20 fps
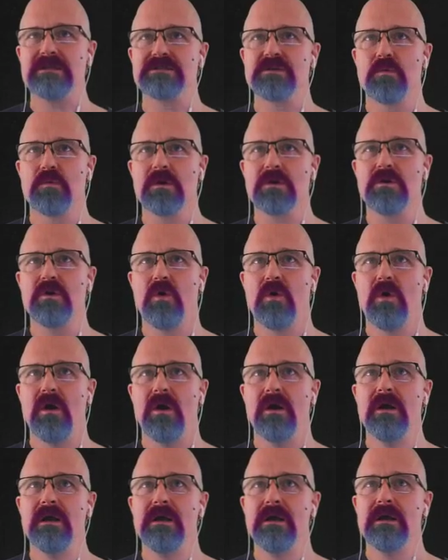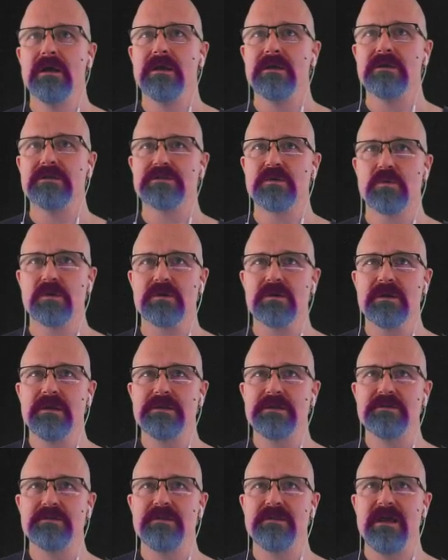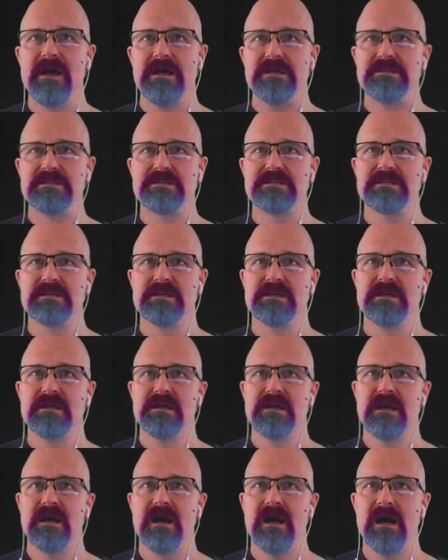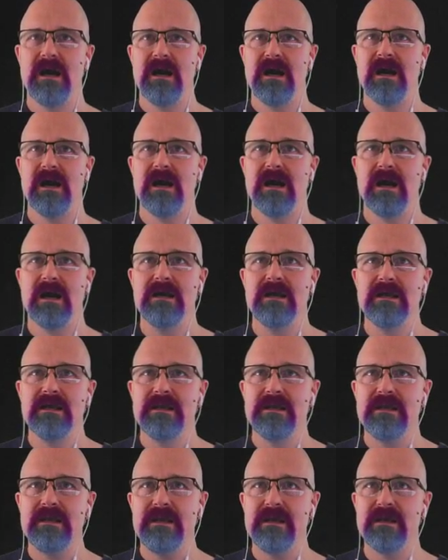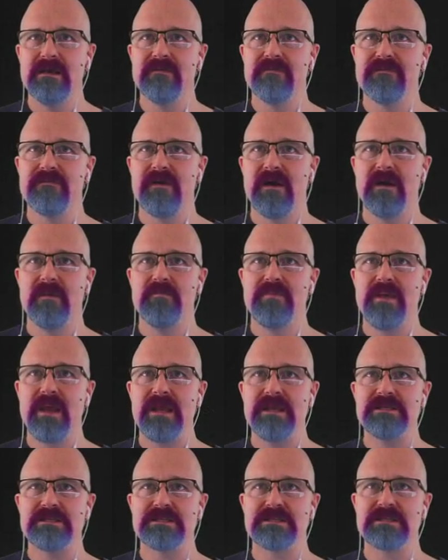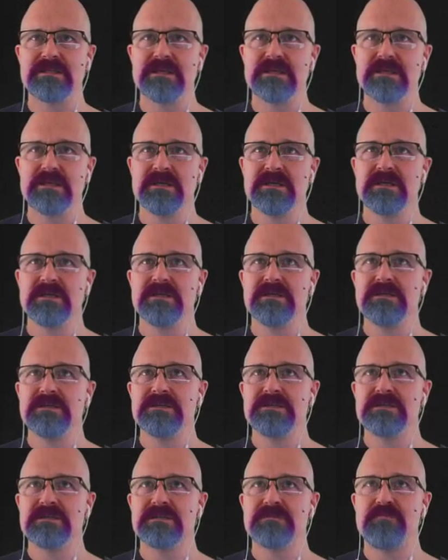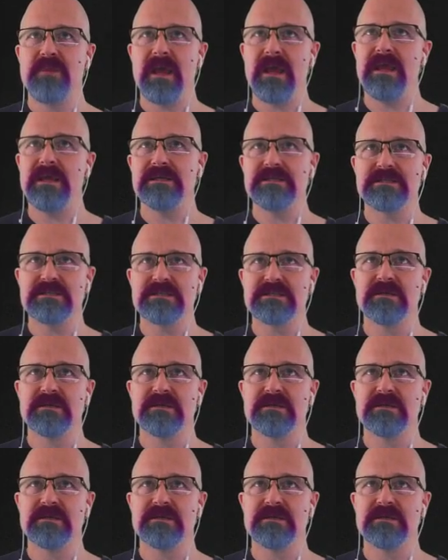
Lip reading: we're cool. So we're going to do this. If base space